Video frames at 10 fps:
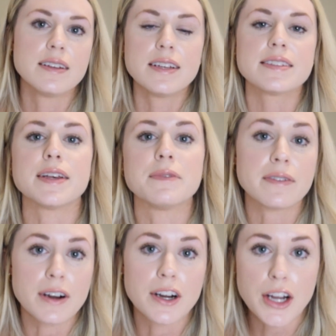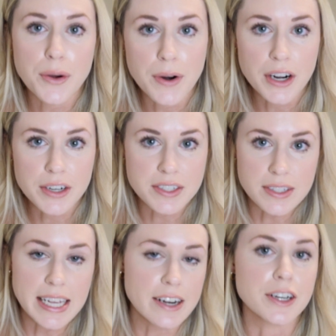Some of her coworkers
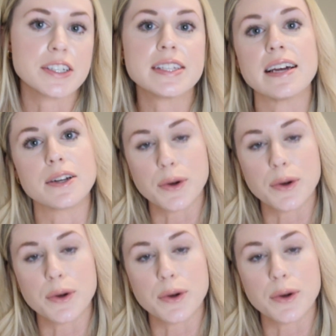later said,